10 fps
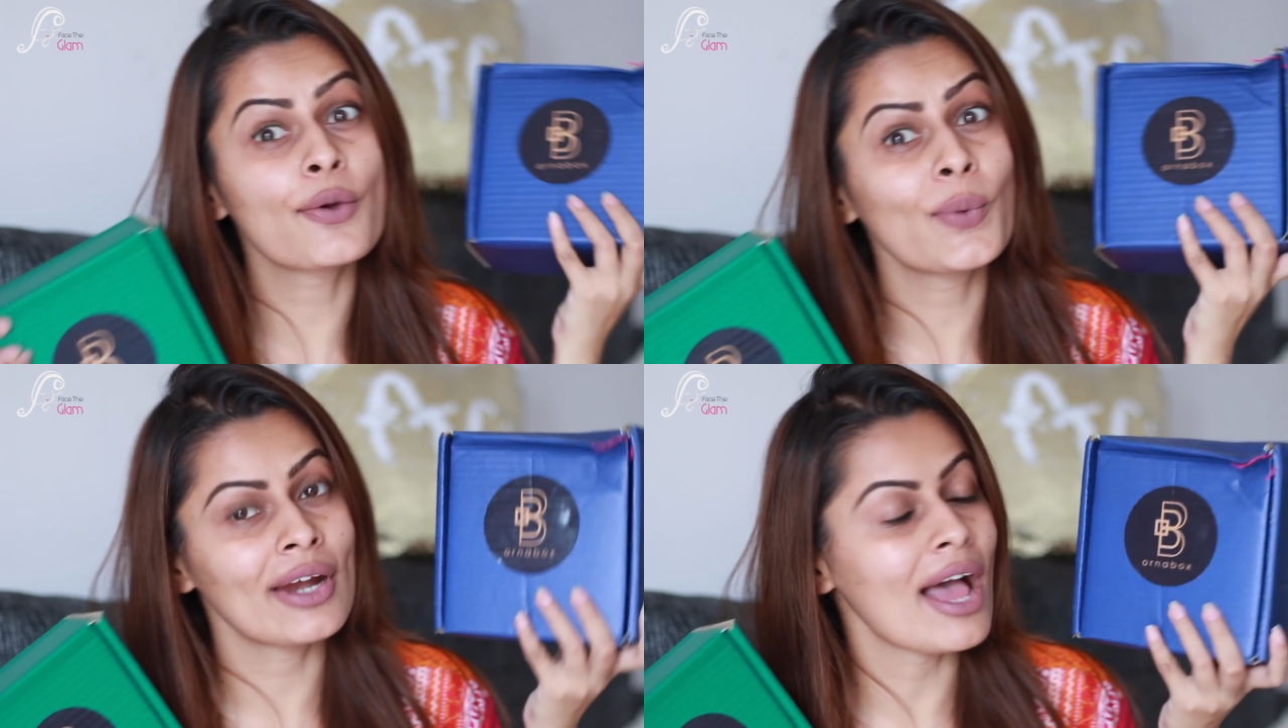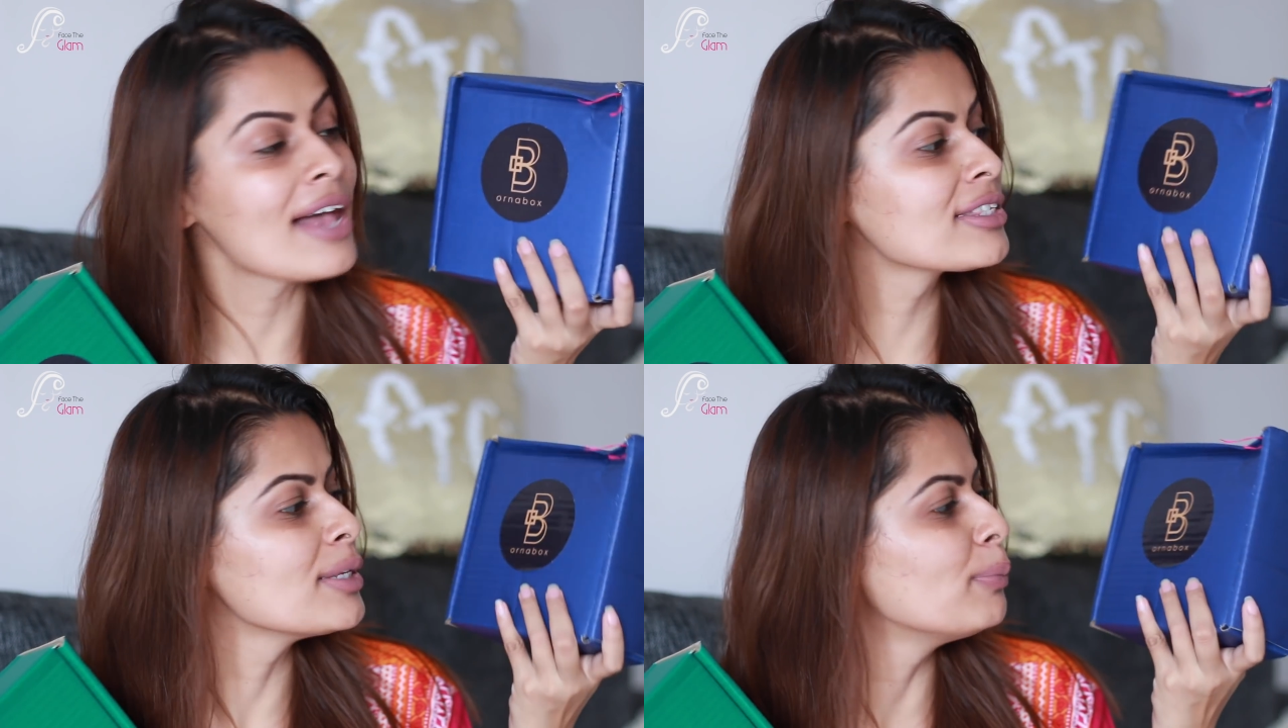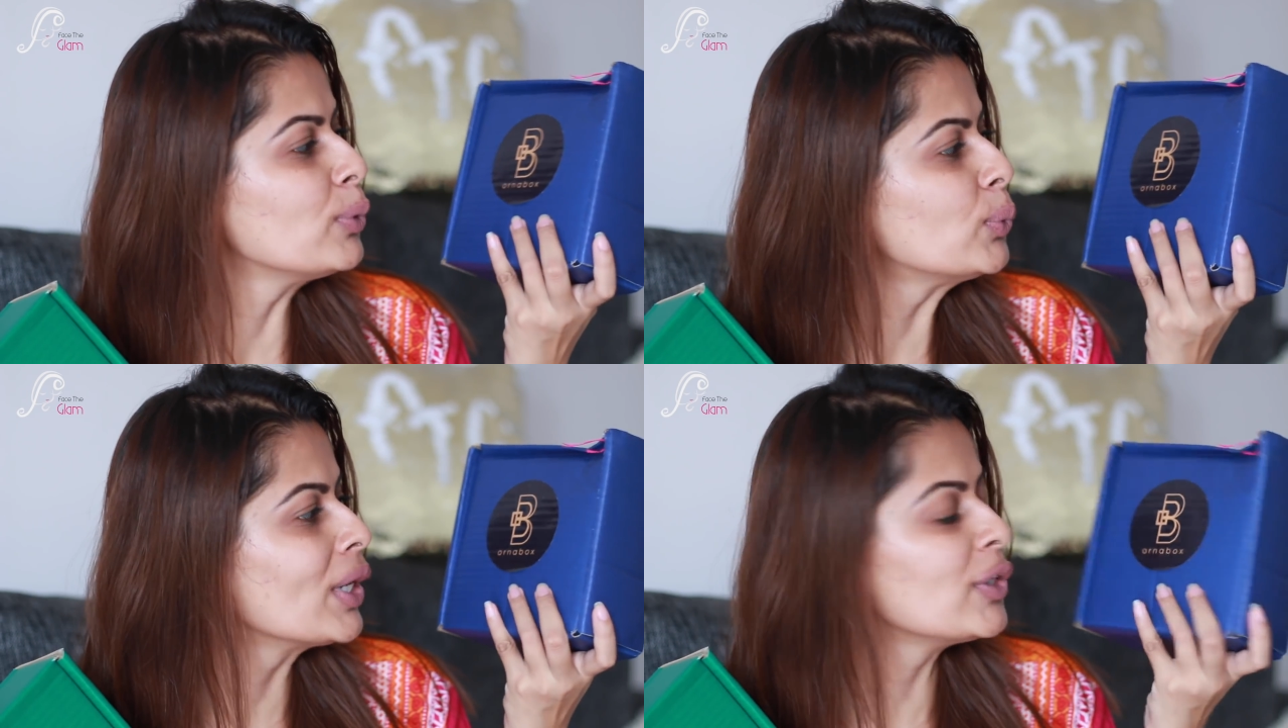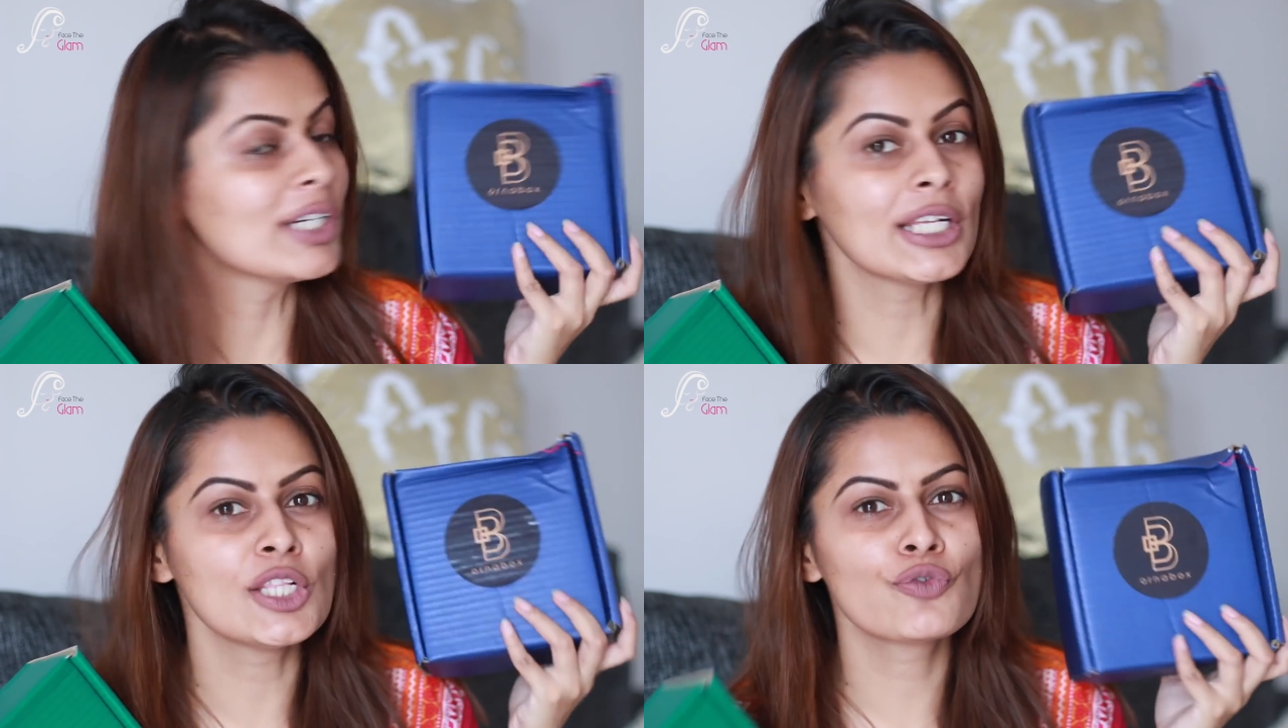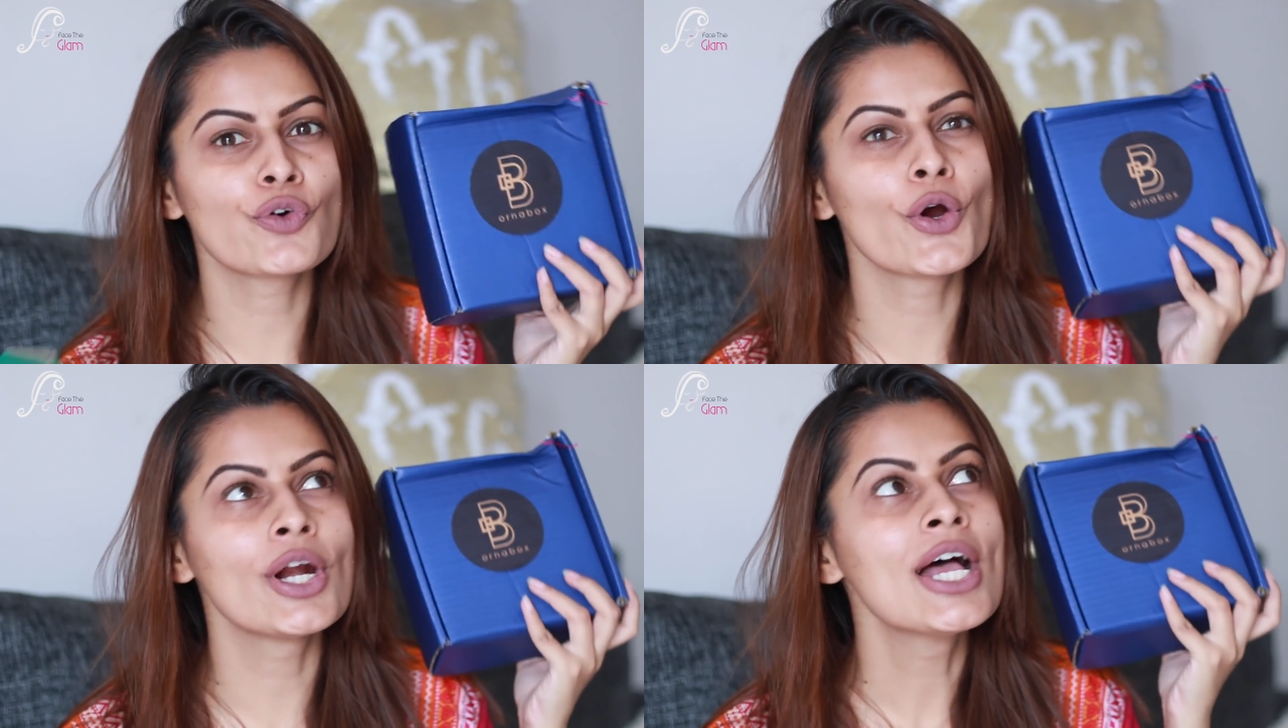whereas the blue one retails
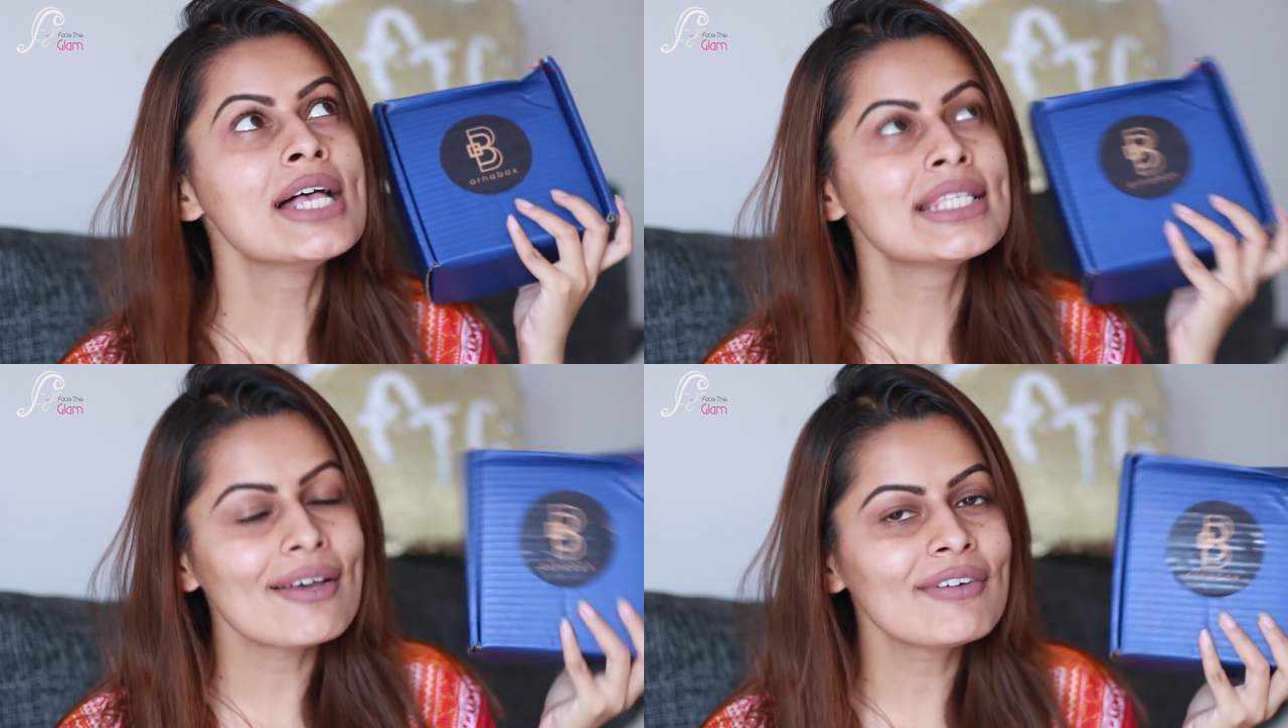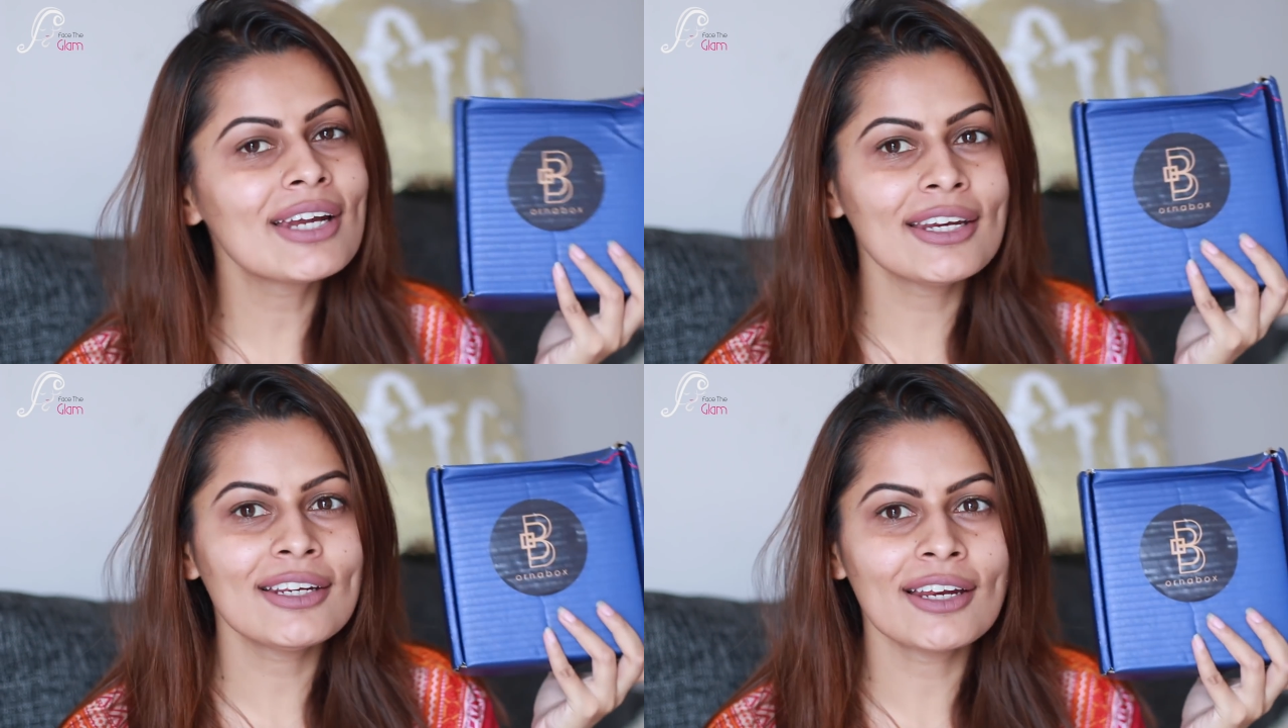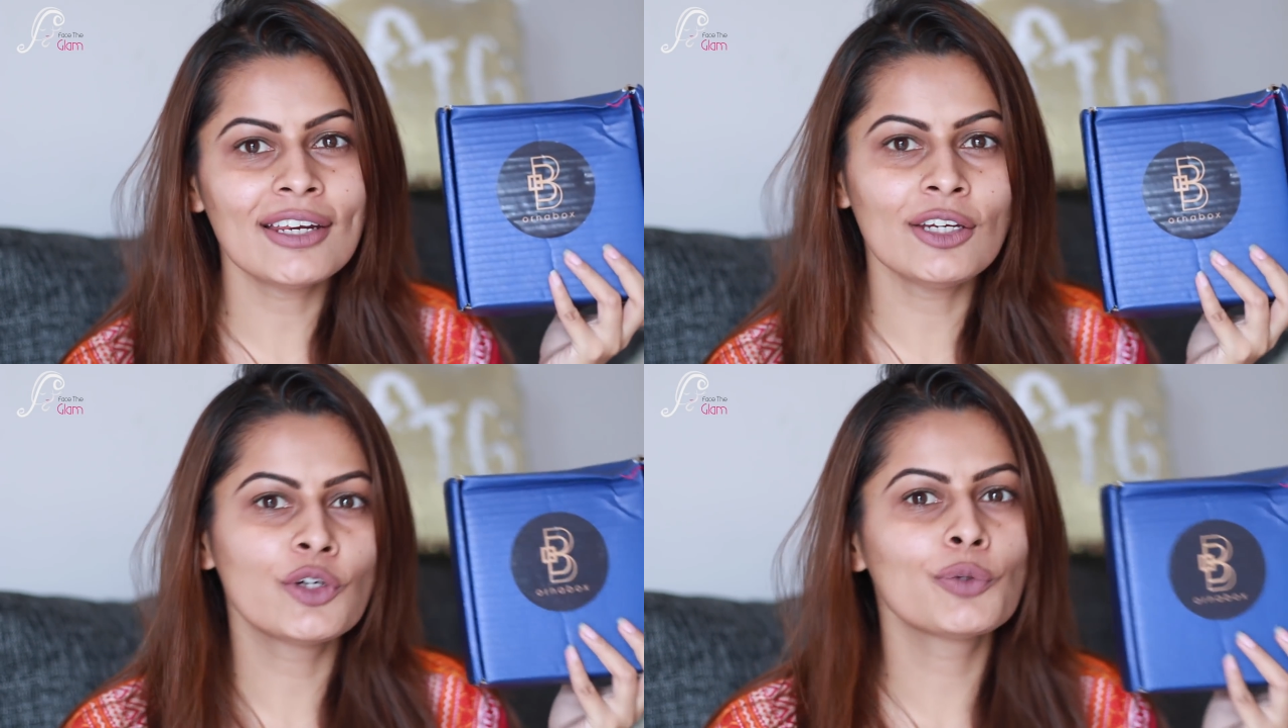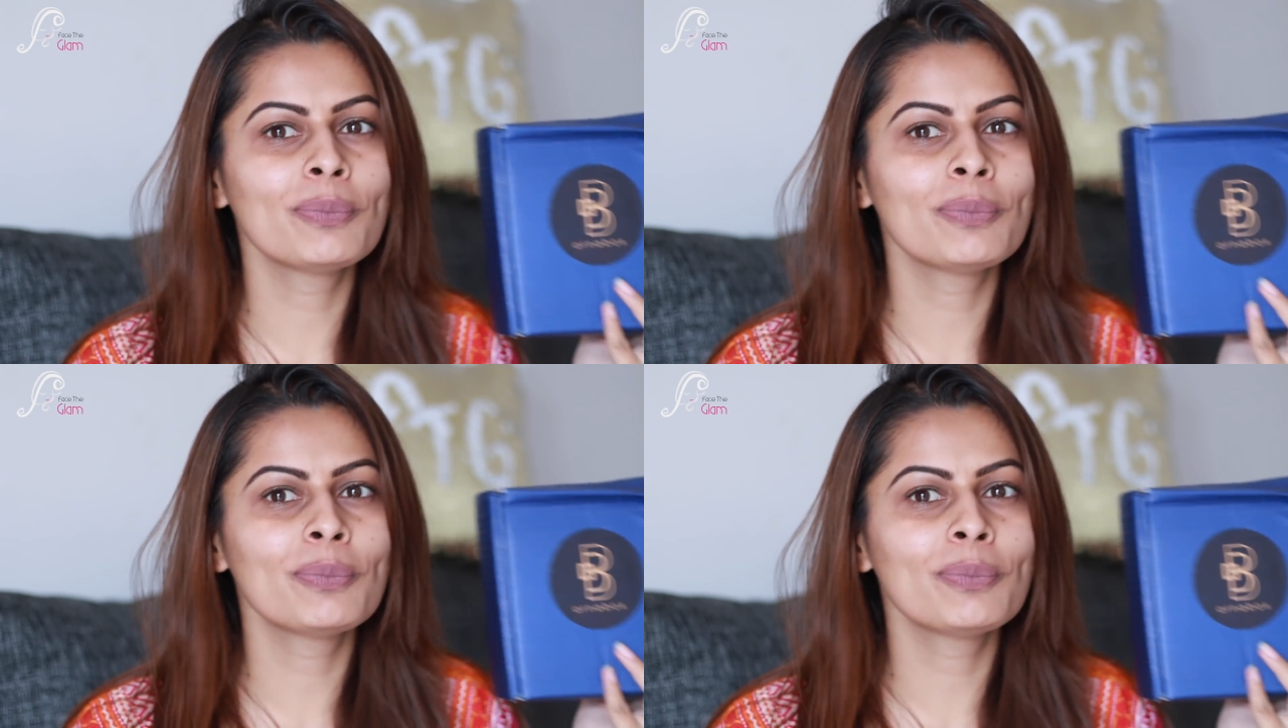for 799 Indian